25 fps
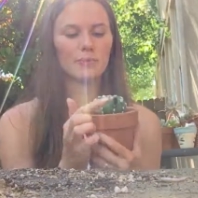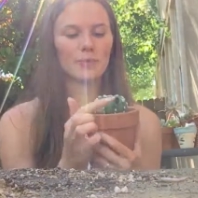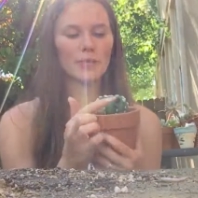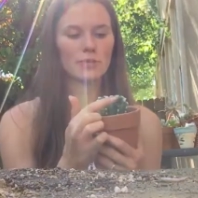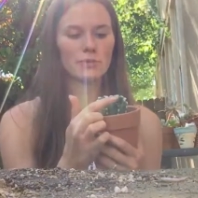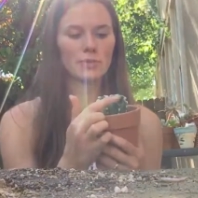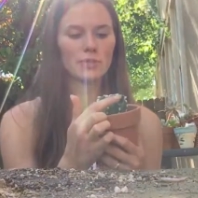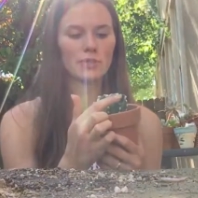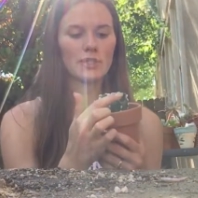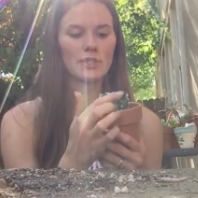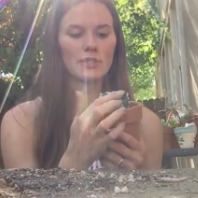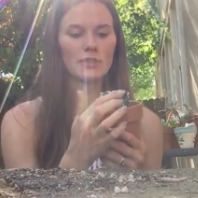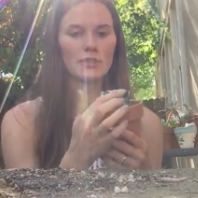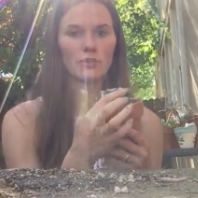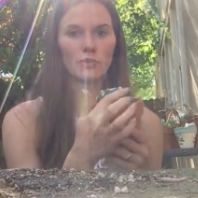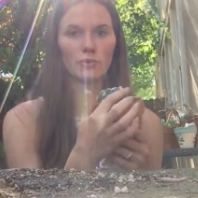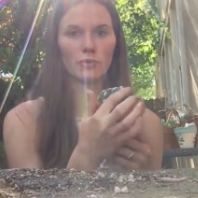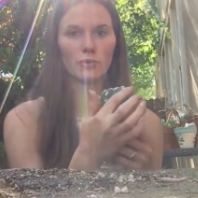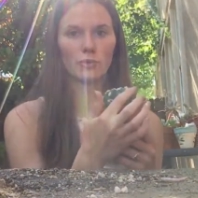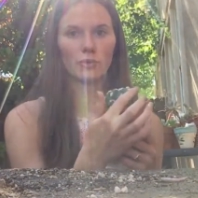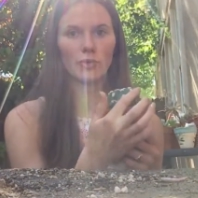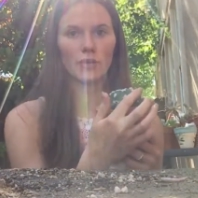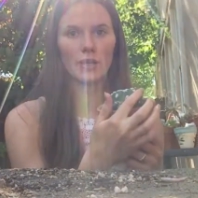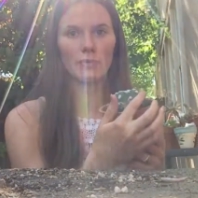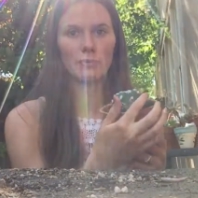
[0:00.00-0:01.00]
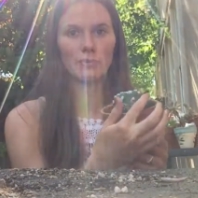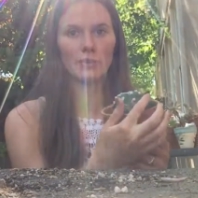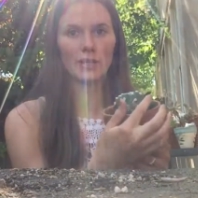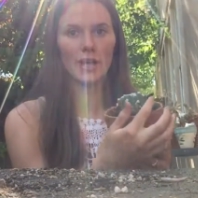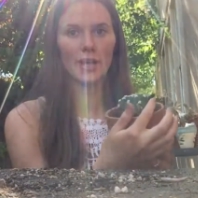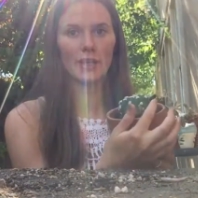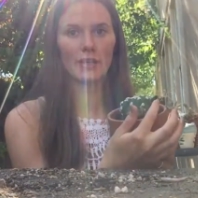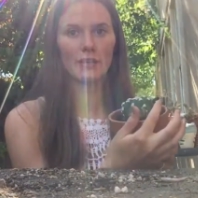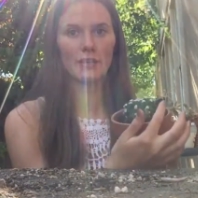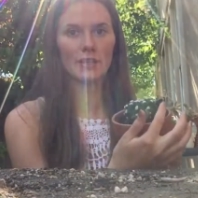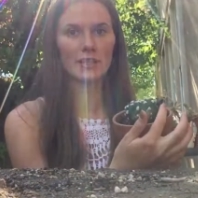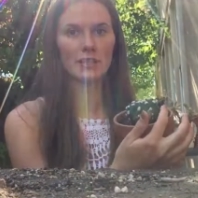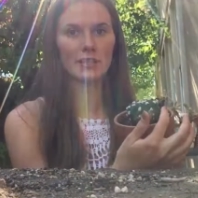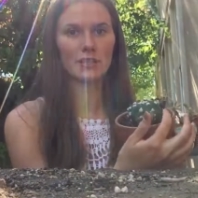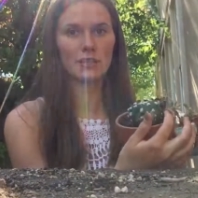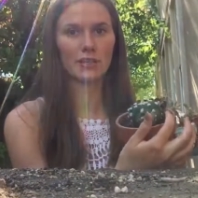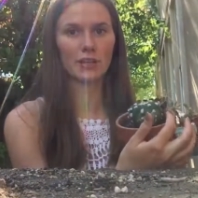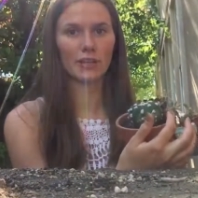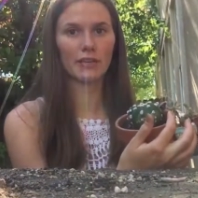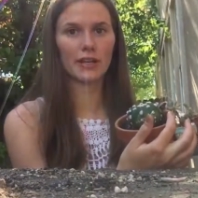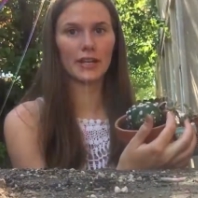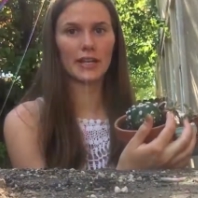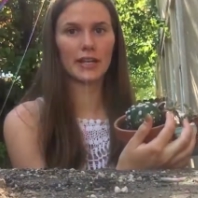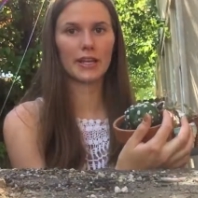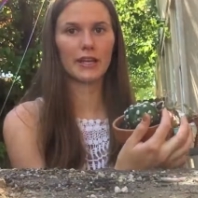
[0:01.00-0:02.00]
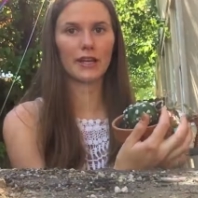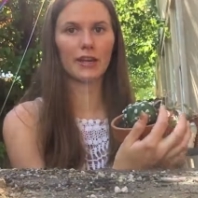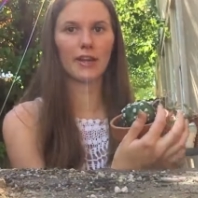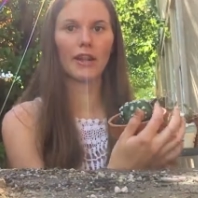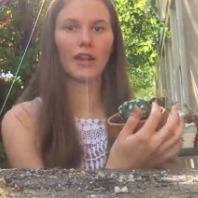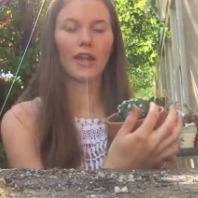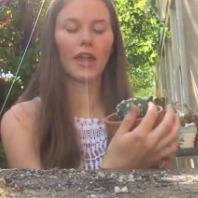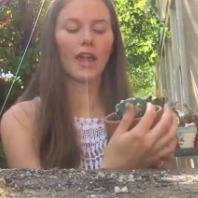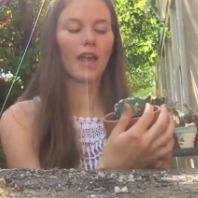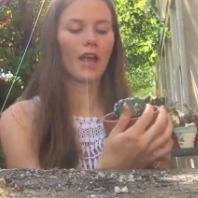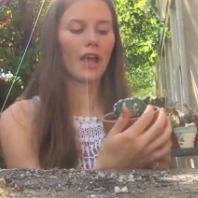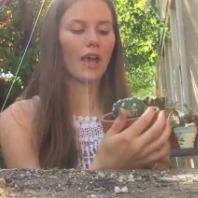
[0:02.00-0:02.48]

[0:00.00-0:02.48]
That's what these little gray-black things are right here.